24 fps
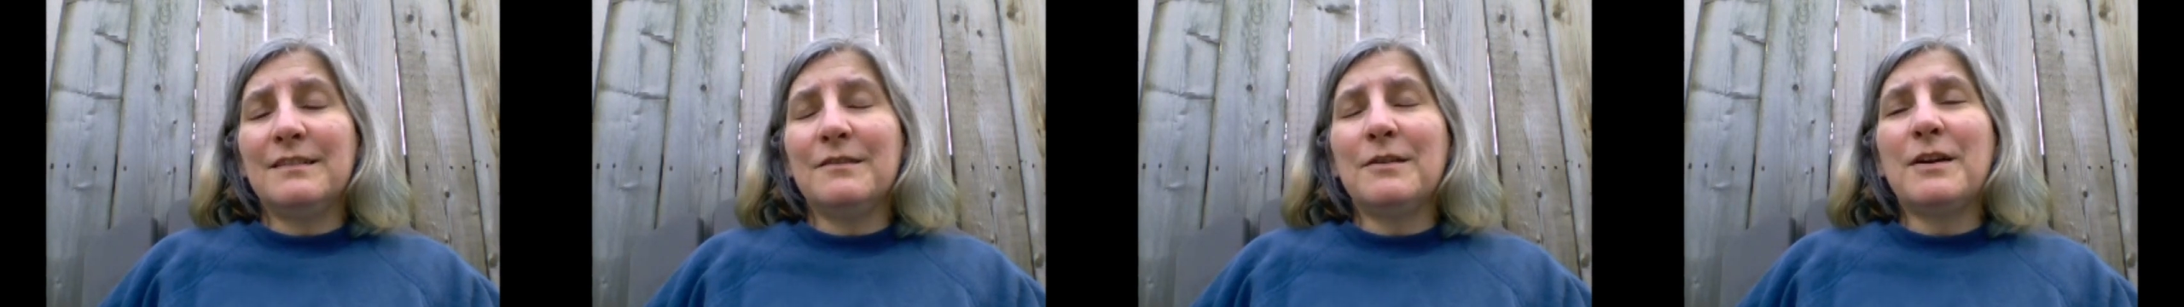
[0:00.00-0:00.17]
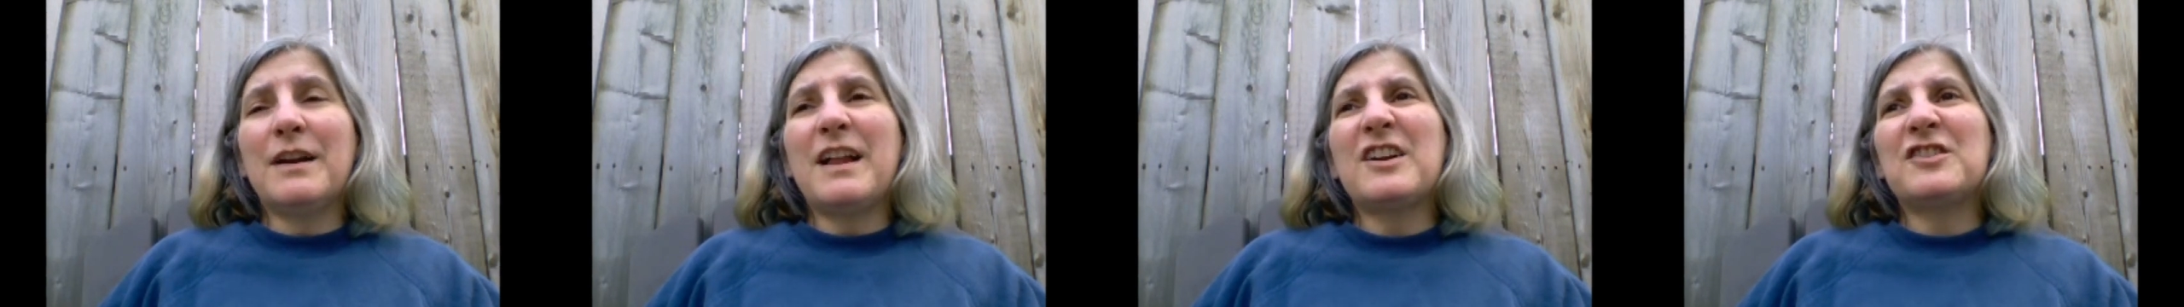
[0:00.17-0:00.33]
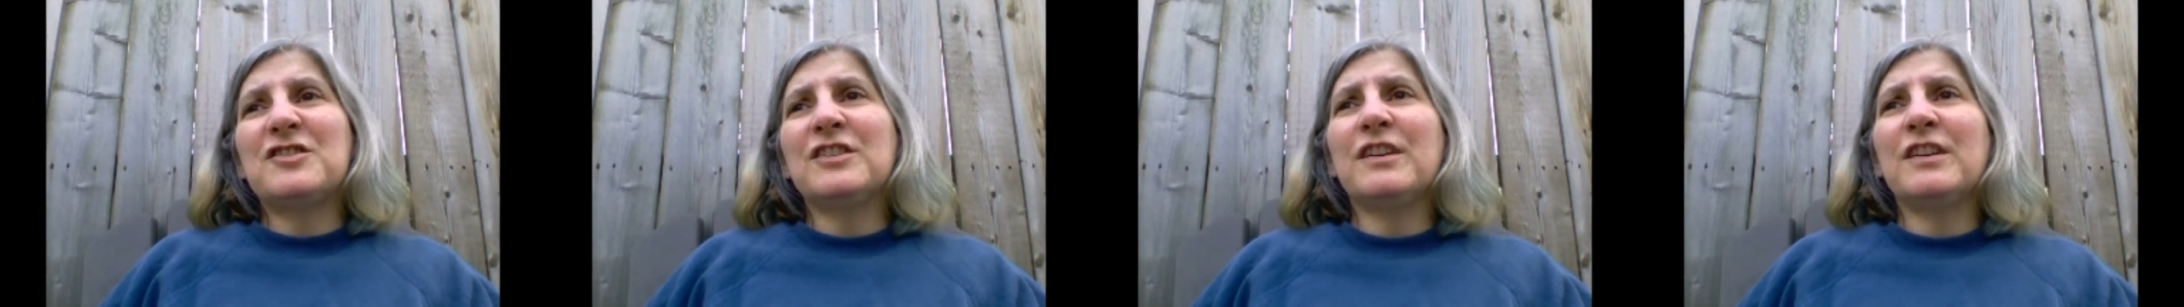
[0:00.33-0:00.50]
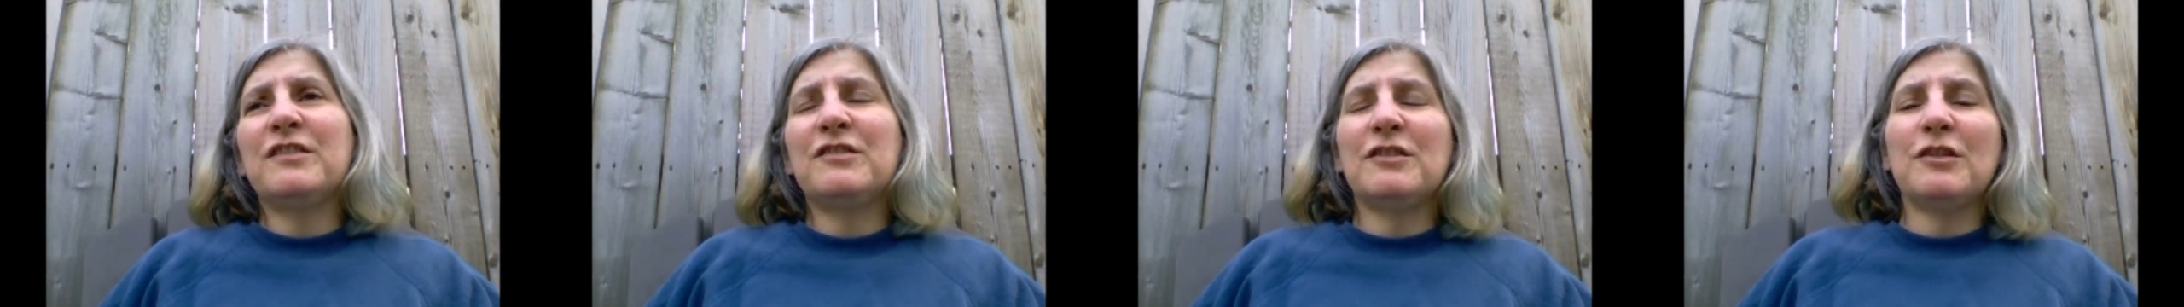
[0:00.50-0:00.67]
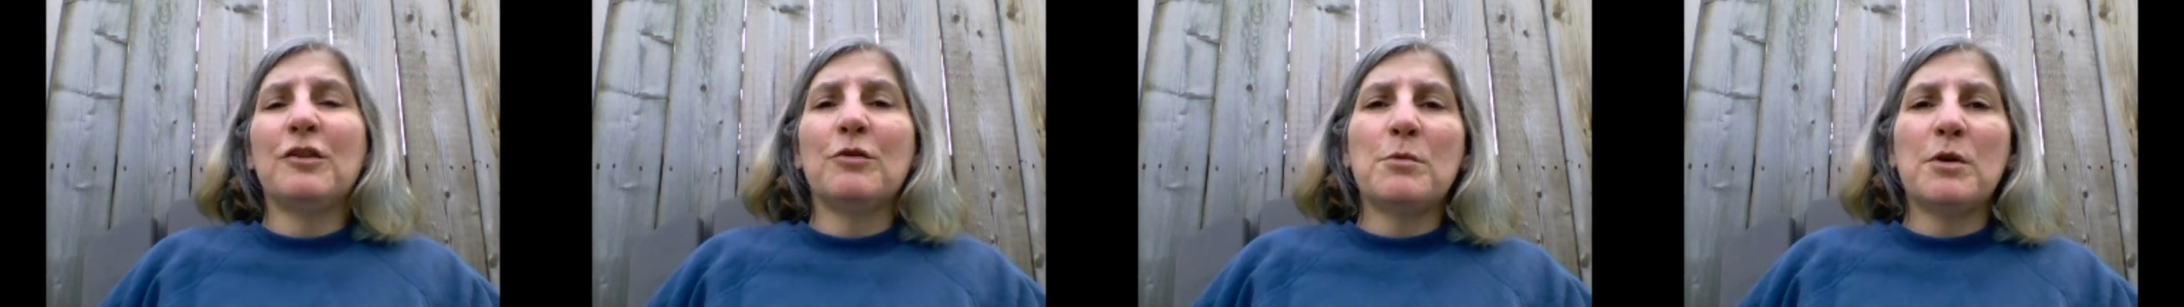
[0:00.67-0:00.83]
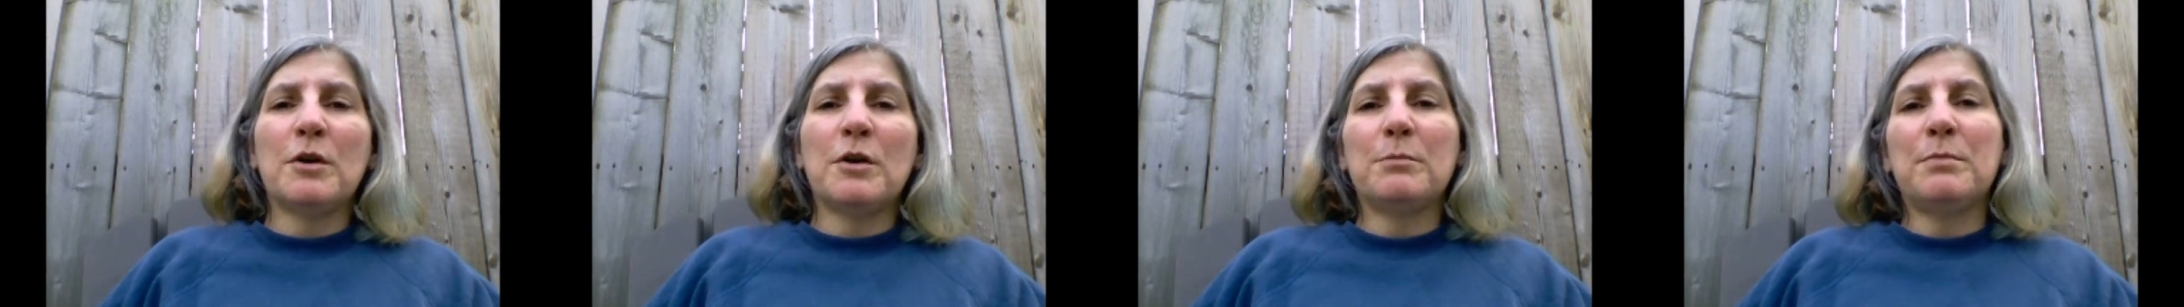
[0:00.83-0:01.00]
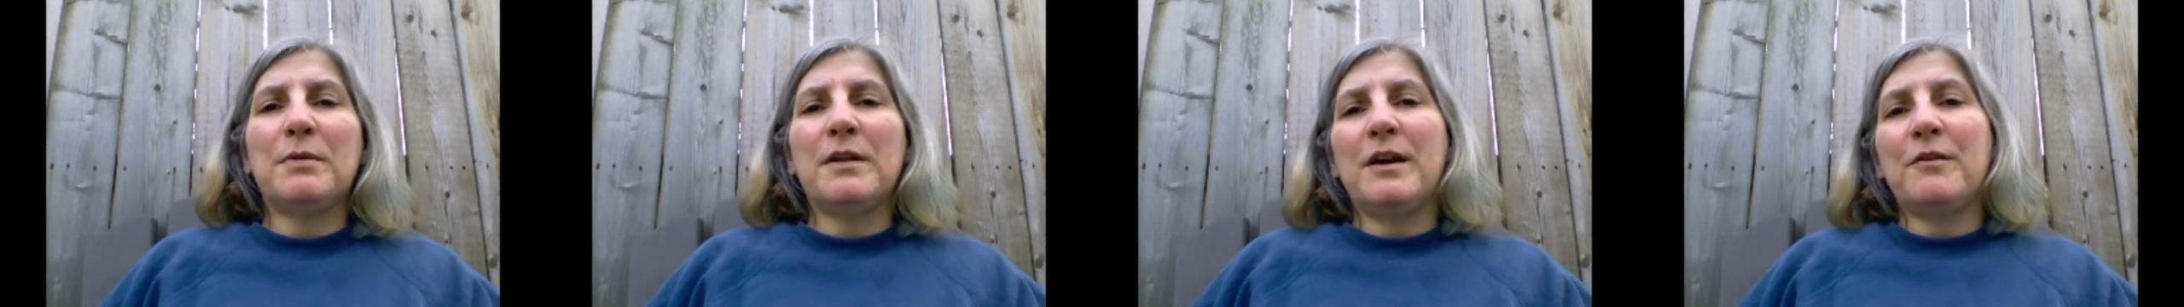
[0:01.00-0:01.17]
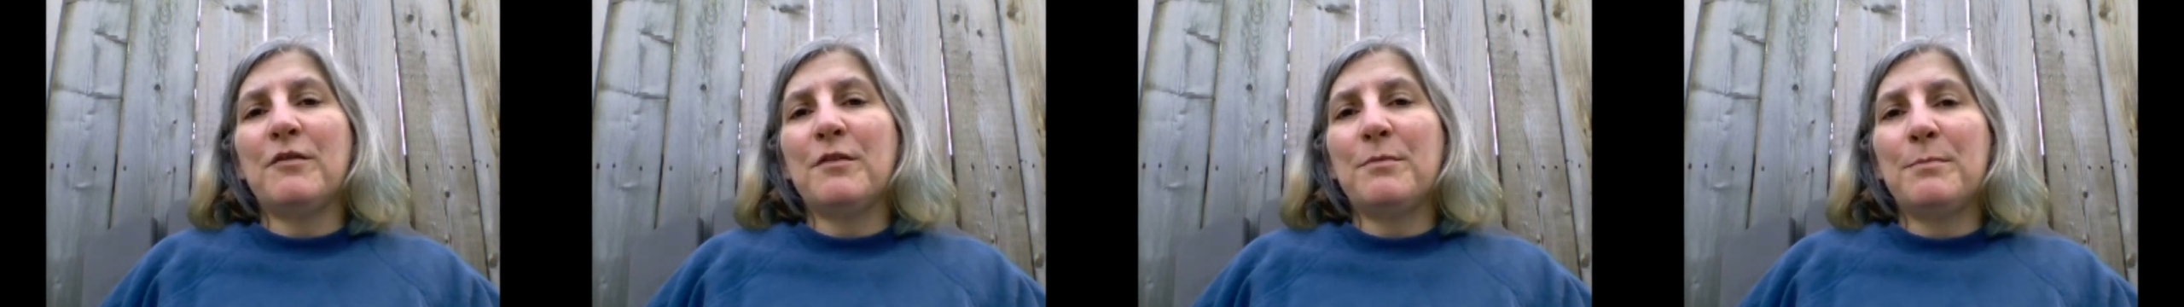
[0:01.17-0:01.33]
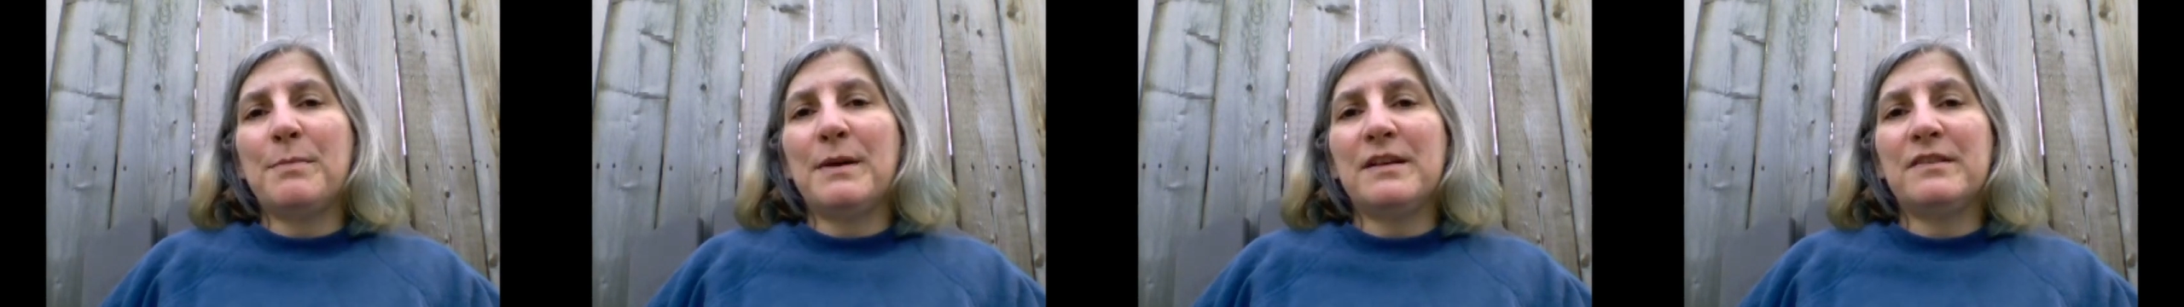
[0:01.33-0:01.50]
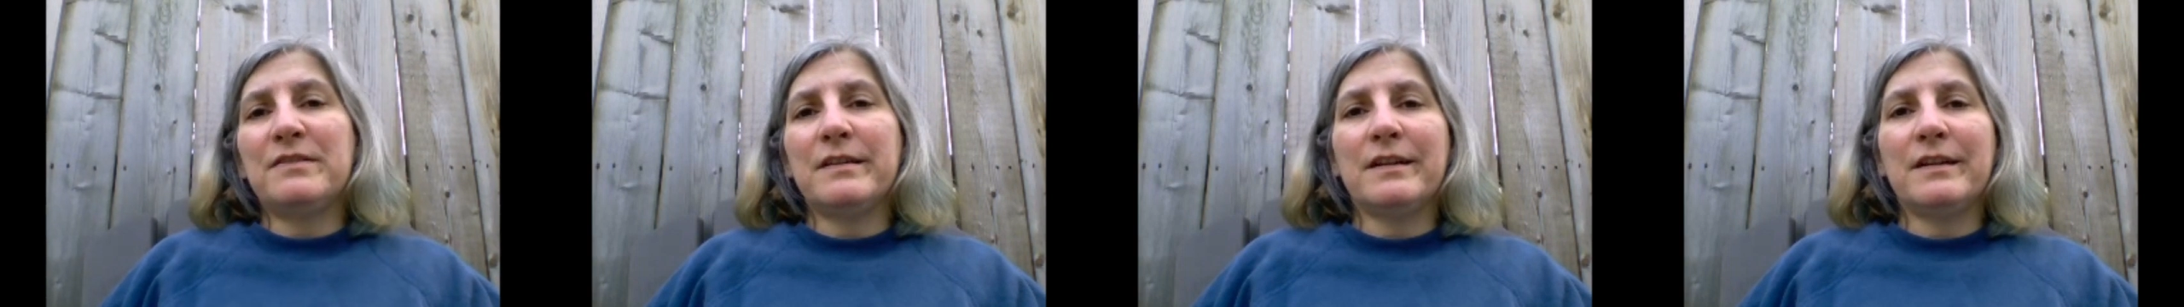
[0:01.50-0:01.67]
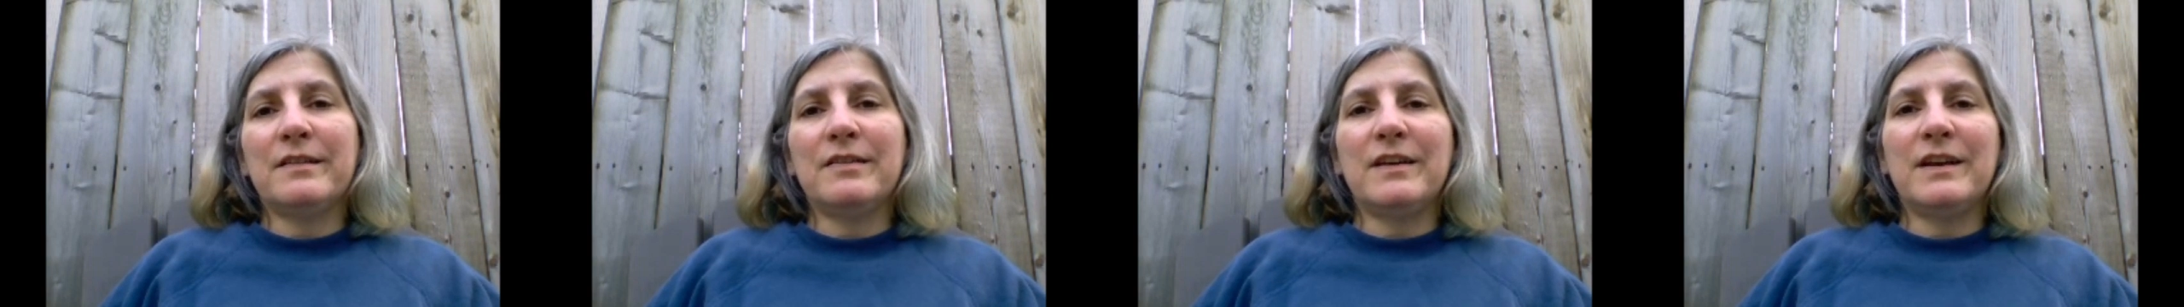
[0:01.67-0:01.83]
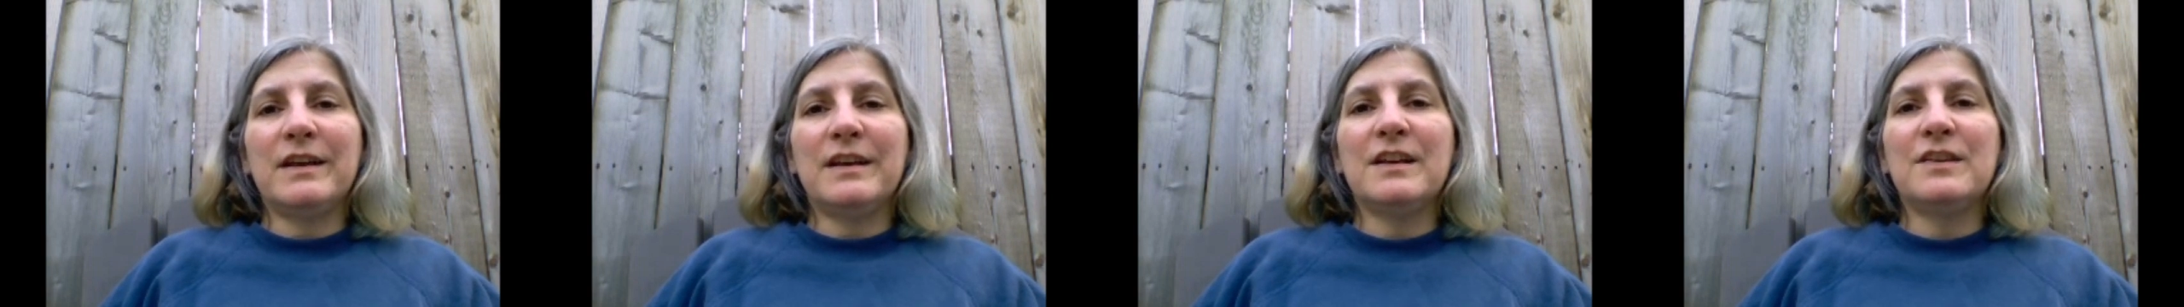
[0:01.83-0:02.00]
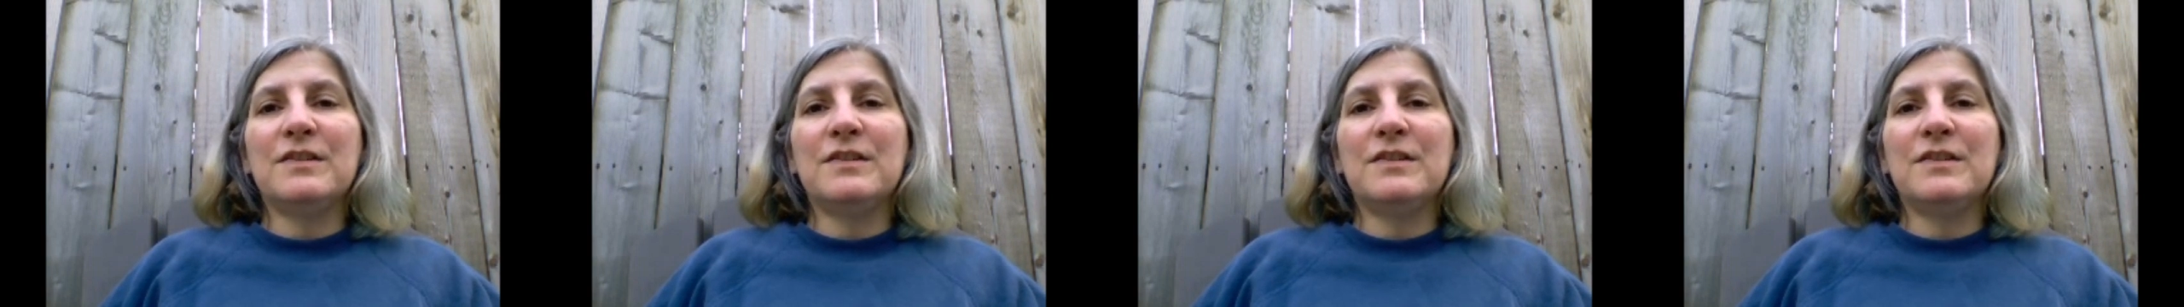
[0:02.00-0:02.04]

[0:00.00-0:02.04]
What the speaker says: well, it actually gives you a little more to play with, basically,